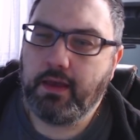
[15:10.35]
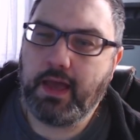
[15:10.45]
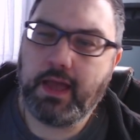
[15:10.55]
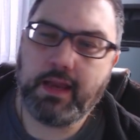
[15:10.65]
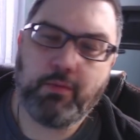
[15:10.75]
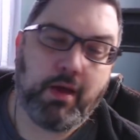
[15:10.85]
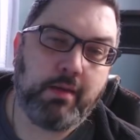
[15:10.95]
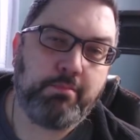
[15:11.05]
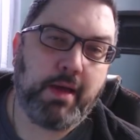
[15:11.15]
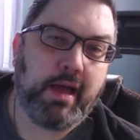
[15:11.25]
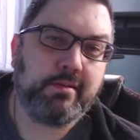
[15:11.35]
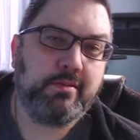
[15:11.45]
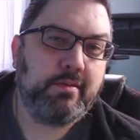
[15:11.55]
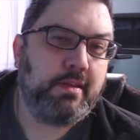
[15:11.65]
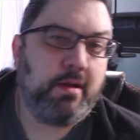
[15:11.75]
Anyway, back
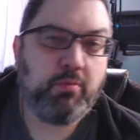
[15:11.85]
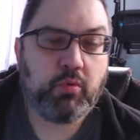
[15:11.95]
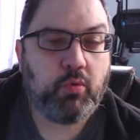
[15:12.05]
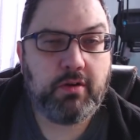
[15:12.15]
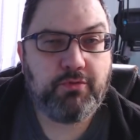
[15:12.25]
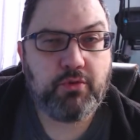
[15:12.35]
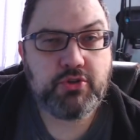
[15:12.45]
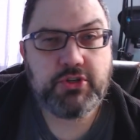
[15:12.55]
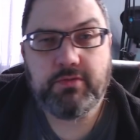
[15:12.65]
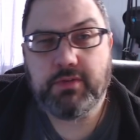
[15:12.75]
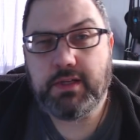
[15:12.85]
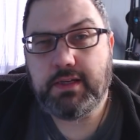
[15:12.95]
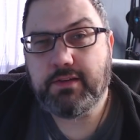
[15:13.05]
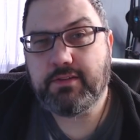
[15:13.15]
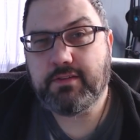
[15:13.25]
to the #1 version of
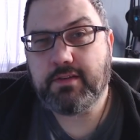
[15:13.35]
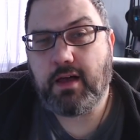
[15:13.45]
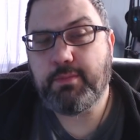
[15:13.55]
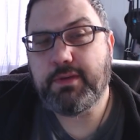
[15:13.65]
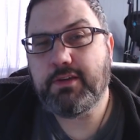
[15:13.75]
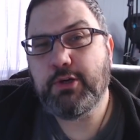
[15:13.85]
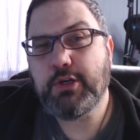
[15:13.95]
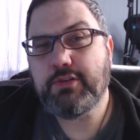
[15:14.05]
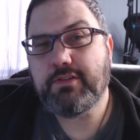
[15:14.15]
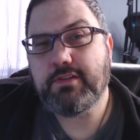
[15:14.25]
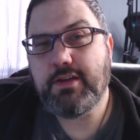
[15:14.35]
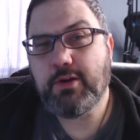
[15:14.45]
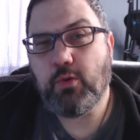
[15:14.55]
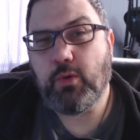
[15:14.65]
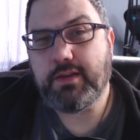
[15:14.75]
Linux. I'll be curious to
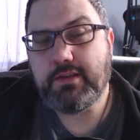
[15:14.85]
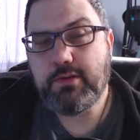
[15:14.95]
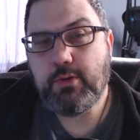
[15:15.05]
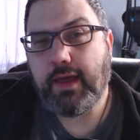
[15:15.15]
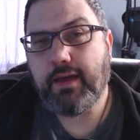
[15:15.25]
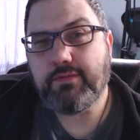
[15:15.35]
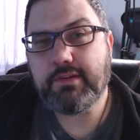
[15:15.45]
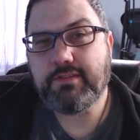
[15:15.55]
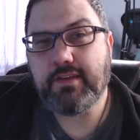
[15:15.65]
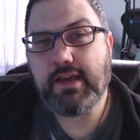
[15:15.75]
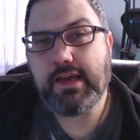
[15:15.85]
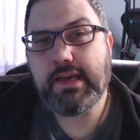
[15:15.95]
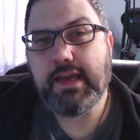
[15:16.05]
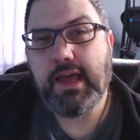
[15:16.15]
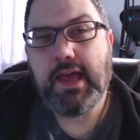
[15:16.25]
hear what you have to
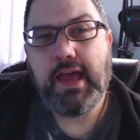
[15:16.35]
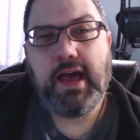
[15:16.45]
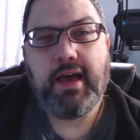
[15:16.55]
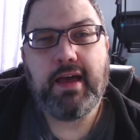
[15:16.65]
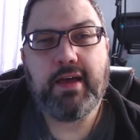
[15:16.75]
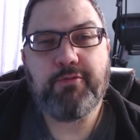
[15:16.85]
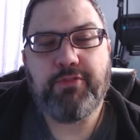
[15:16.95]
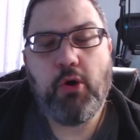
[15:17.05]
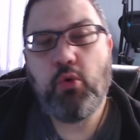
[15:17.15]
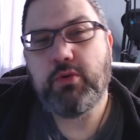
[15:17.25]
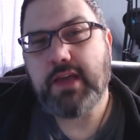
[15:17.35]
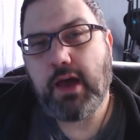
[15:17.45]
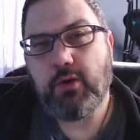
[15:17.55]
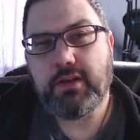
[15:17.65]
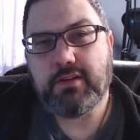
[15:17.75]
say. Vote
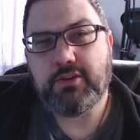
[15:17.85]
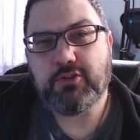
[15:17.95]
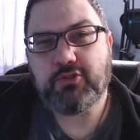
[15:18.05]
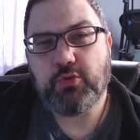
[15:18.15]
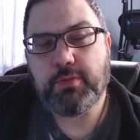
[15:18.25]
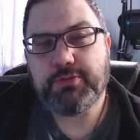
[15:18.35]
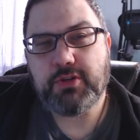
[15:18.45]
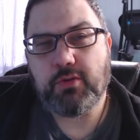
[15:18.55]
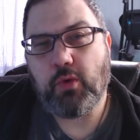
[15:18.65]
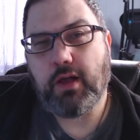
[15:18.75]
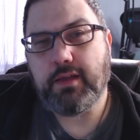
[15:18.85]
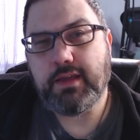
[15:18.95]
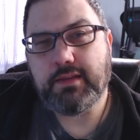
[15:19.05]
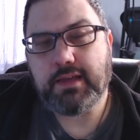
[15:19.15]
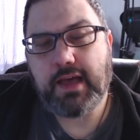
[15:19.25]
down in the description, well,
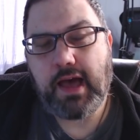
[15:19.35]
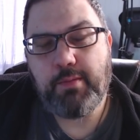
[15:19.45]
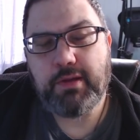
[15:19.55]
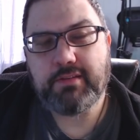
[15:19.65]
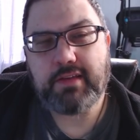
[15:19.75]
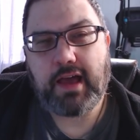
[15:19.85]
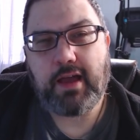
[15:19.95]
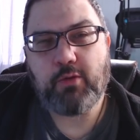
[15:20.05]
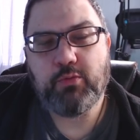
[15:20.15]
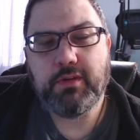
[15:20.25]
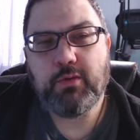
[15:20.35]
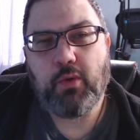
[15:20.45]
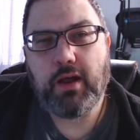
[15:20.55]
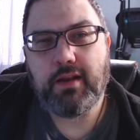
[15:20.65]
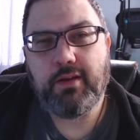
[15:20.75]
in the comments. I really
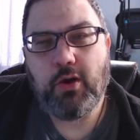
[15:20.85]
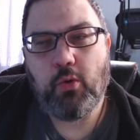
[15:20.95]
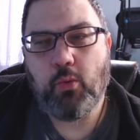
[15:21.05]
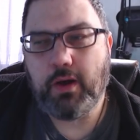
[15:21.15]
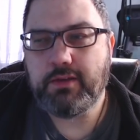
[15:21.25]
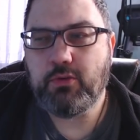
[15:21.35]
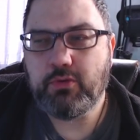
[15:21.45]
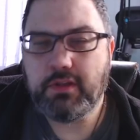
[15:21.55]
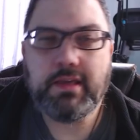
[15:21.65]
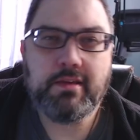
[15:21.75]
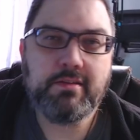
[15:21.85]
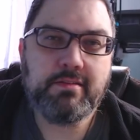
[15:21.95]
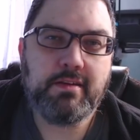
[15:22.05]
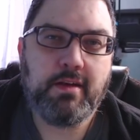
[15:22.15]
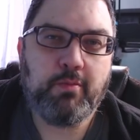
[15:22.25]
want to know what you think is
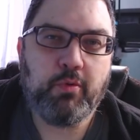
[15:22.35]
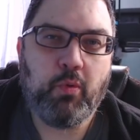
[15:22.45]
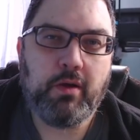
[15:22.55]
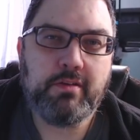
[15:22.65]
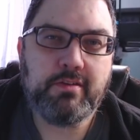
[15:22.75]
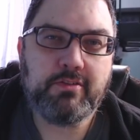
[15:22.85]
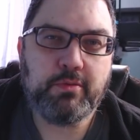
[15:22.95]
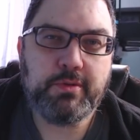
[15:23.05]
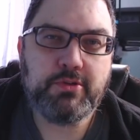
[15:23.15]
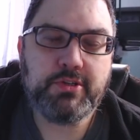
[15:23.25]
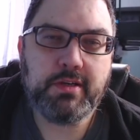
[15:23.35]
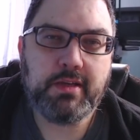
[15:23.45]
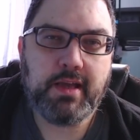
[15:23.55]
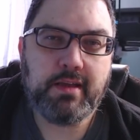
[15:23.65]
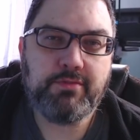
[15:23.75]
the #1 distribution,
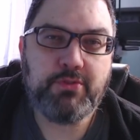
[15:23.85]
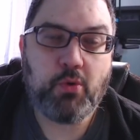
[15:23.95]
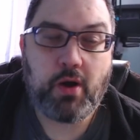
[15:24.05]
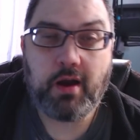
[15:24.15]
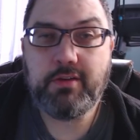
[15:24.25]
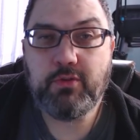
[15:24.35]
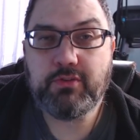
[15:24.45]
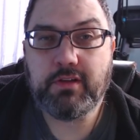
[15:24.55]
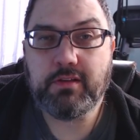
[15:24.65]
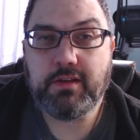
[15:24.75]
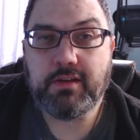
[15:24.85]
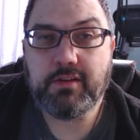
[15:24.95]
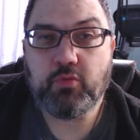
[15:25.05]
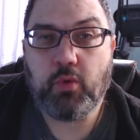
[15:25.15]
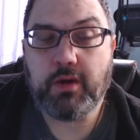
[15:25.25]
and if you are using
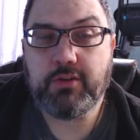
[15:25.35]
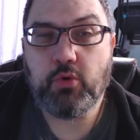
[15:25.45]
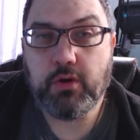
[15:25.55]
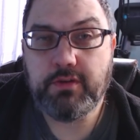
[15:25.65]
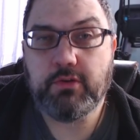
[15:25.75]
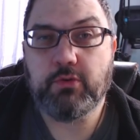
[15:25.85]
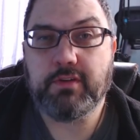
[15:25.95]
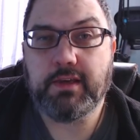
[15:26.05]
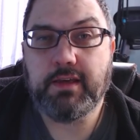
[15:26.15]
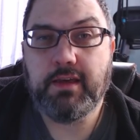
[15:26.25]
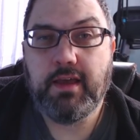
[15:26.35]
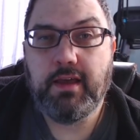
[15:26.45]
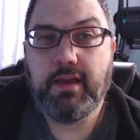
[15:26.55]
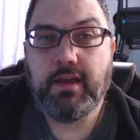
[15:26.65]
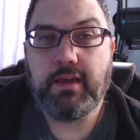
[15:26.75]
Linux, what you're using.
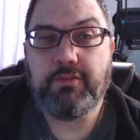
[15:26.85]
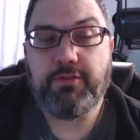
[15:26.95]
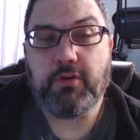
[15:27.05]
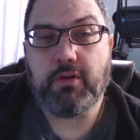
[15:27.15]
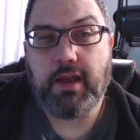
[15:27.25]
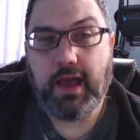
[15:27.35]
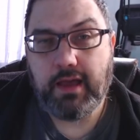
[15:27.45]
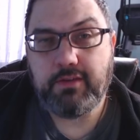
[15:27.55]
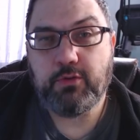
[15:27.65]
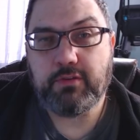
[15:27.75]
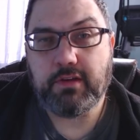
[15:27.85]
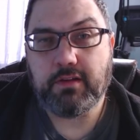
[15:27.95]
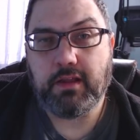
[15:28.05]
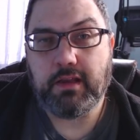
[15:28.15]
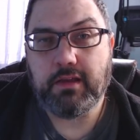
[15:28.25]
If you're not using
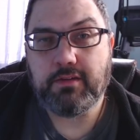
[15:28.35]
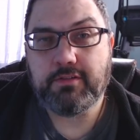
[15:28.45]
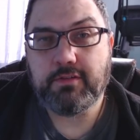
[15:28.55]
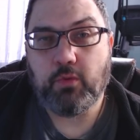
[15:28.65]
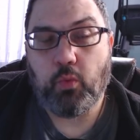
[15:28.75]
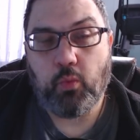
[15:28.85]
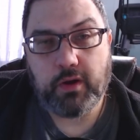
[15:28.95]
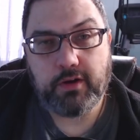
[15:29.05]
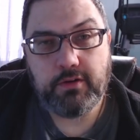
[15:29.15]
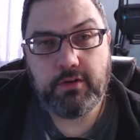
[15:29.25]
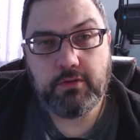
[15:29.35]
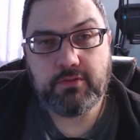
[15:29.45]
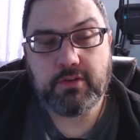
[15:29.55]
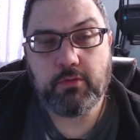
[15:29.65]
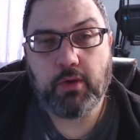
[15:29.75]
Linux, what are you
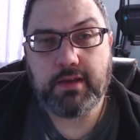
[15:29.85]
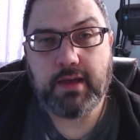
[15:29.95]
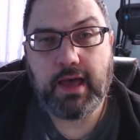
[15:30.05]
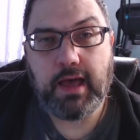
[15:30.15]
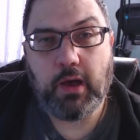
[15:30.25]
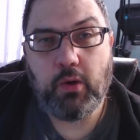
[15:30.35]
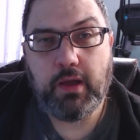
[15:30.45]
using right now?